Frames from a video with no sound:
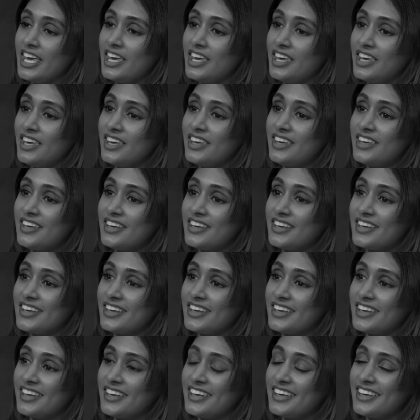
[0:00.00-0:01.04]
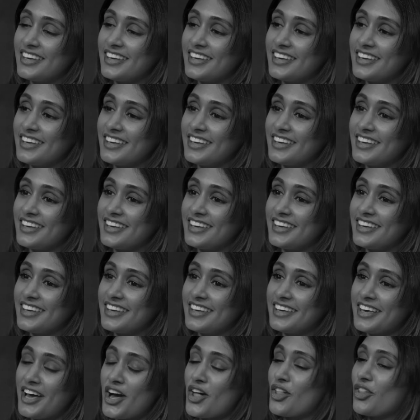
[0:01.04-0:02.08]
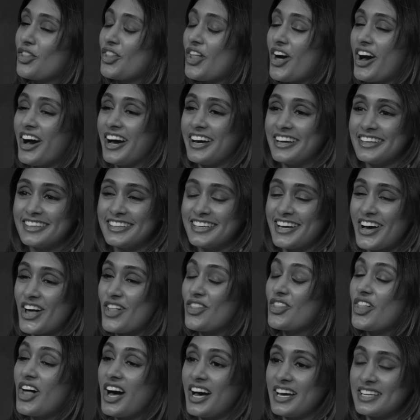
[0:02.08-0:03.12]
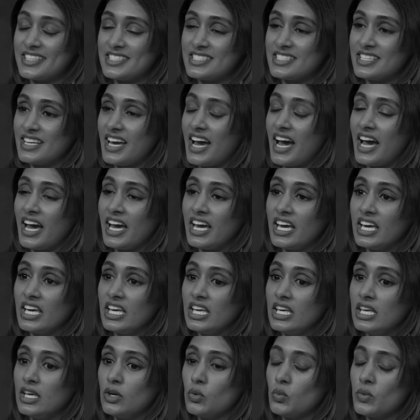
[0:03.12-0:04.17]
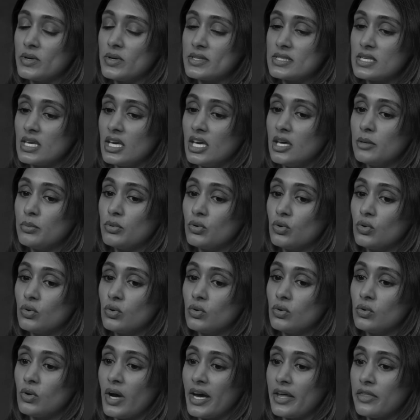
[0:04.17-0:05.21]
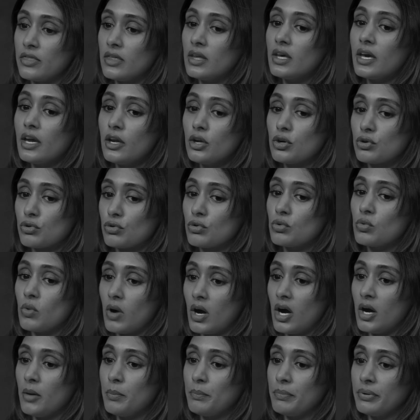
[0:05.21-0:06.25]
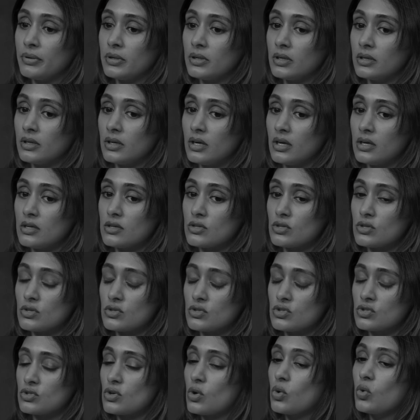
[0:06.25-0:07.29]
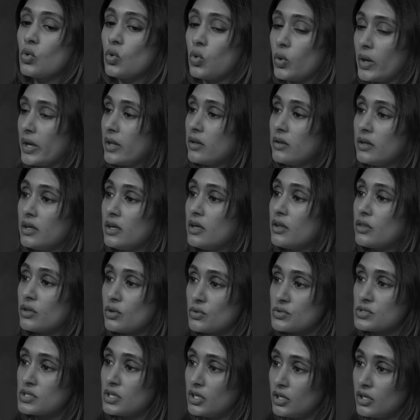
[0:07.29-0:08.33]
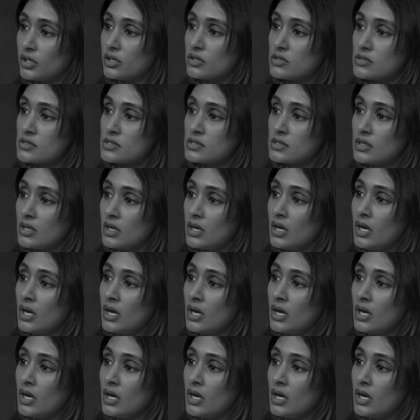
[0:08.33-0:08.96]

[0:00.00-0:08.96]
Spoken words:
It A lot, a lot. I think I grew up so quickly in those years,